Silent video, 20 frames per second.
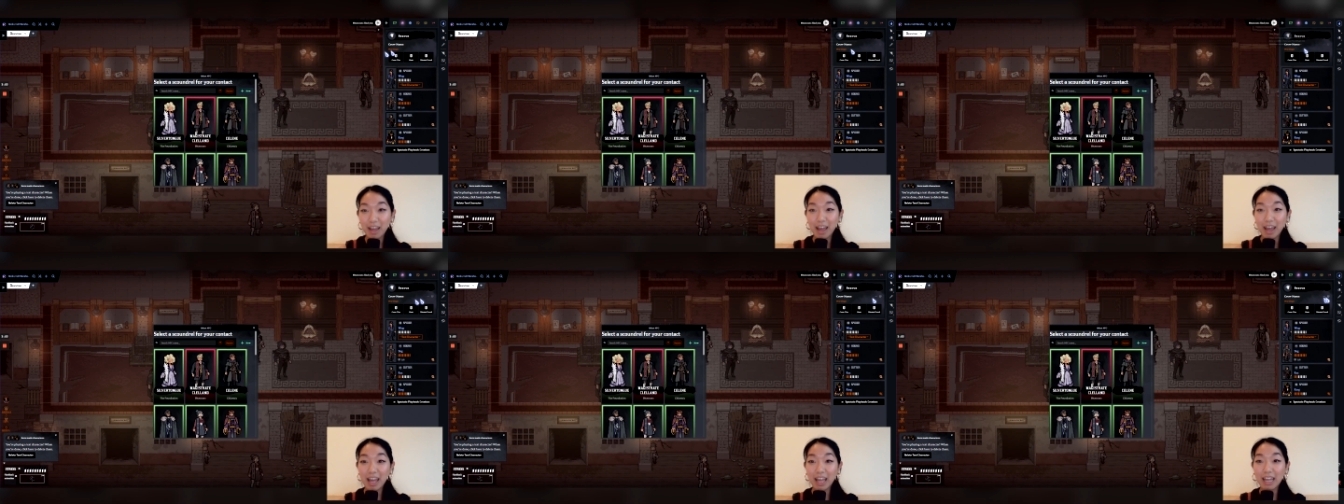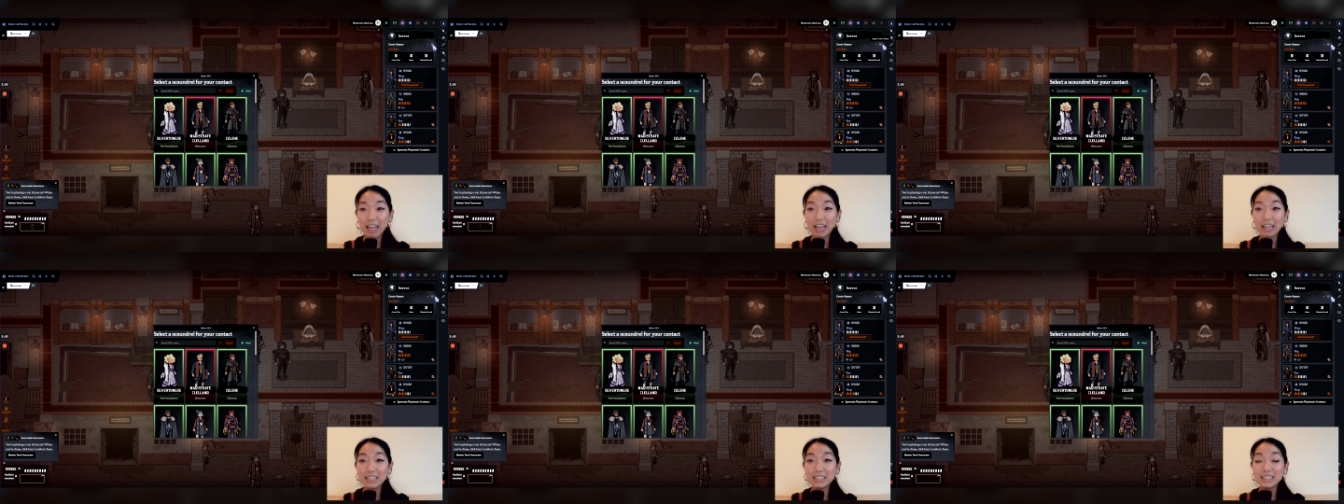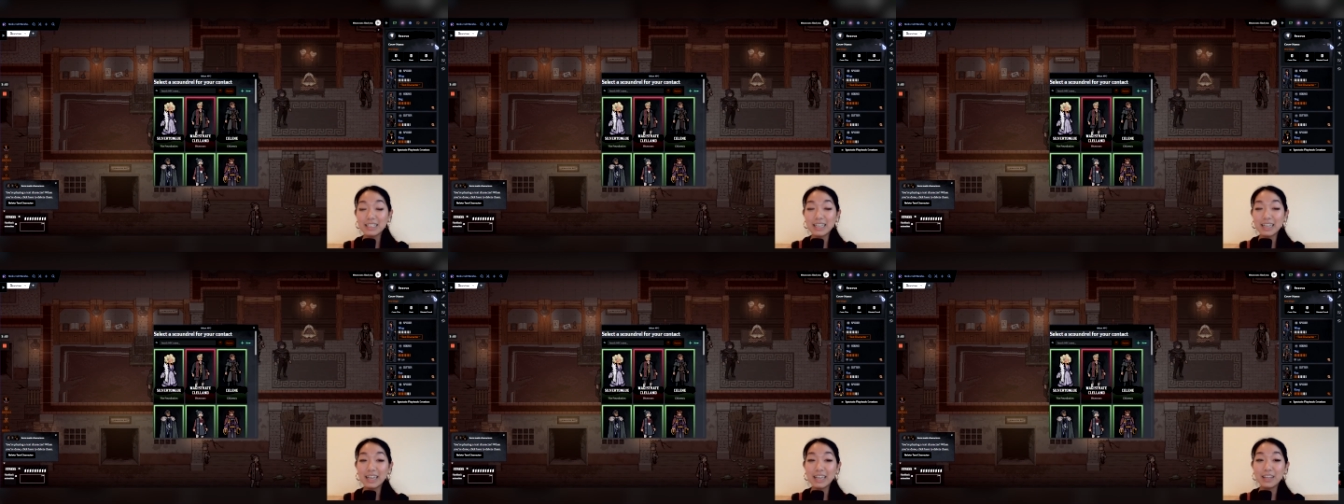And
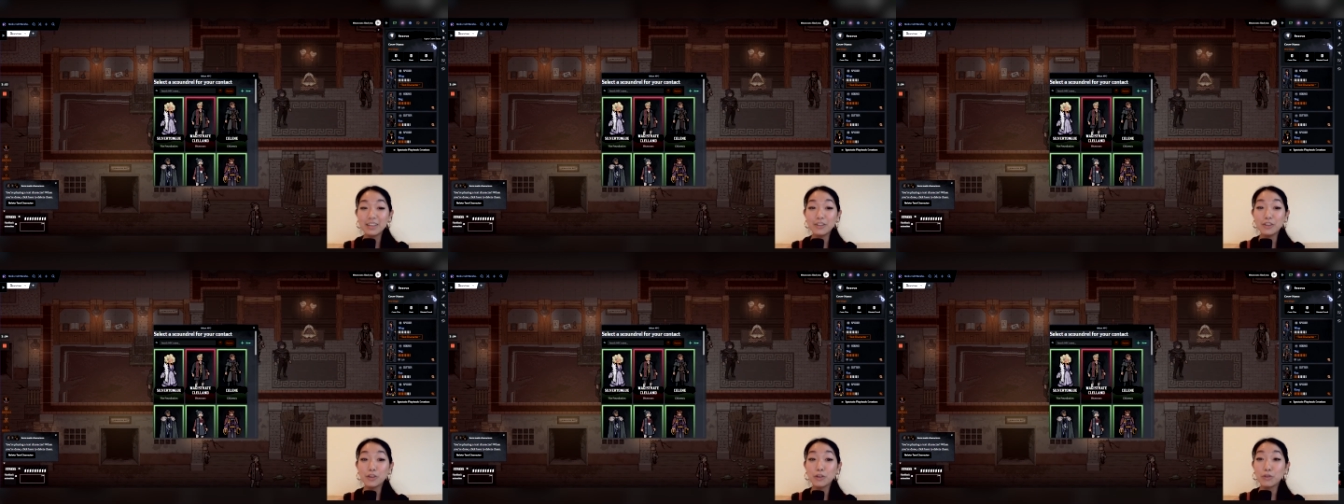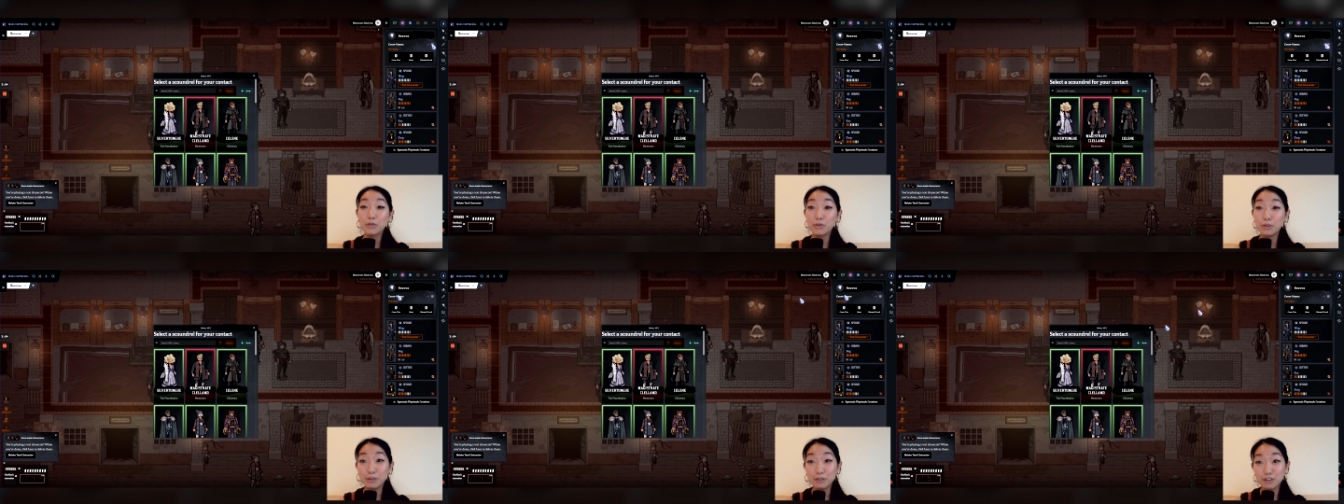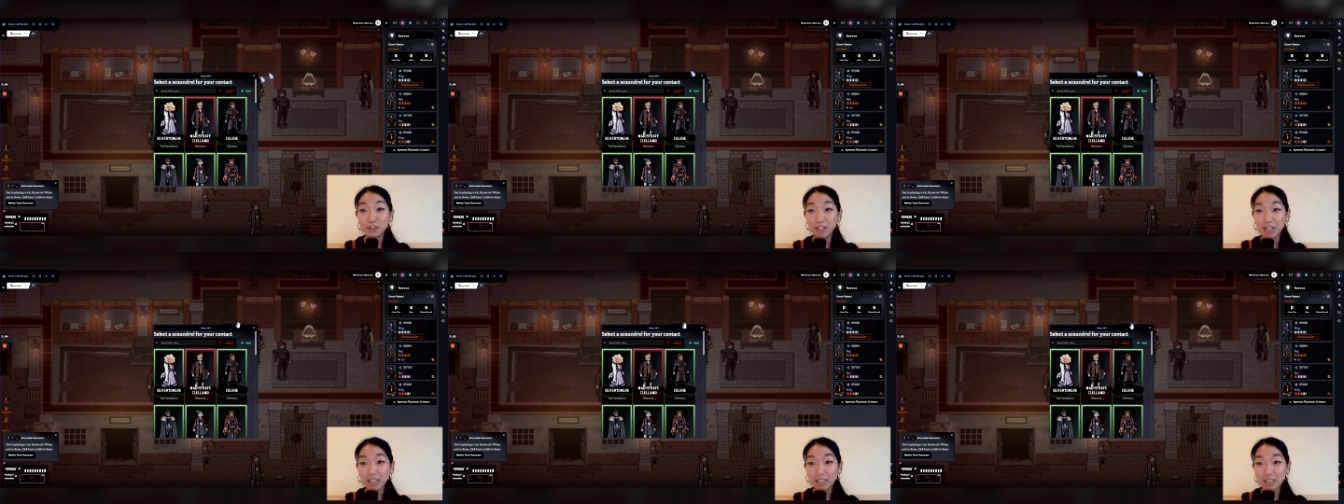in the crew
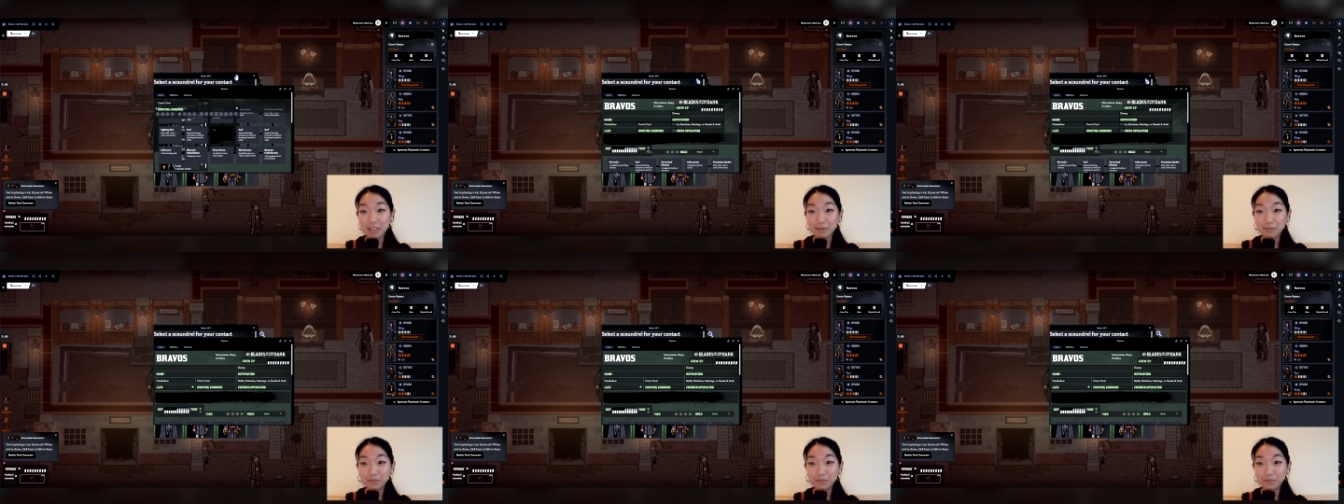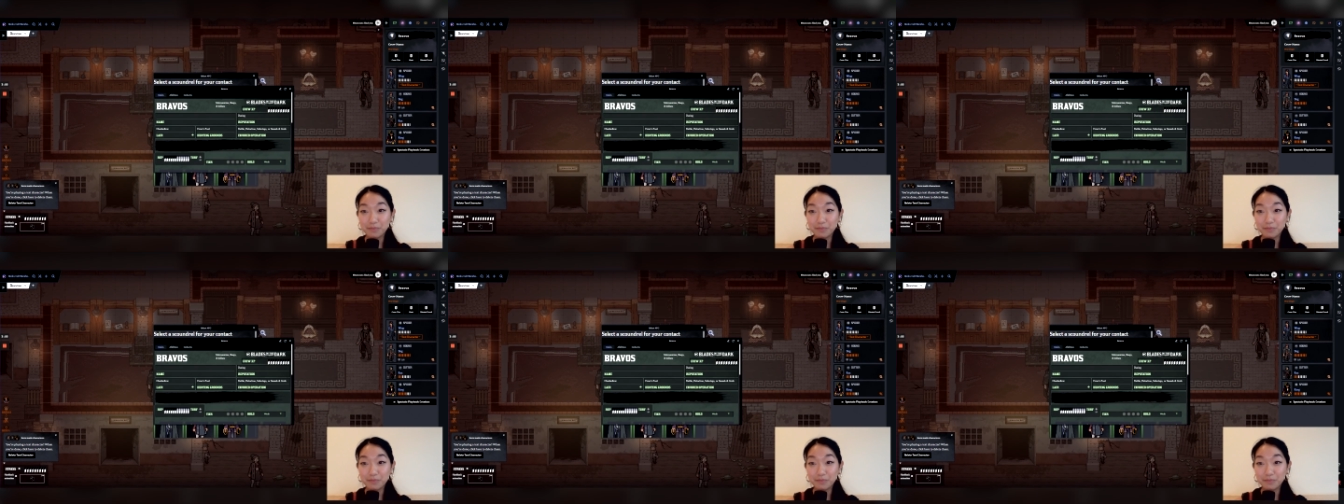sheet,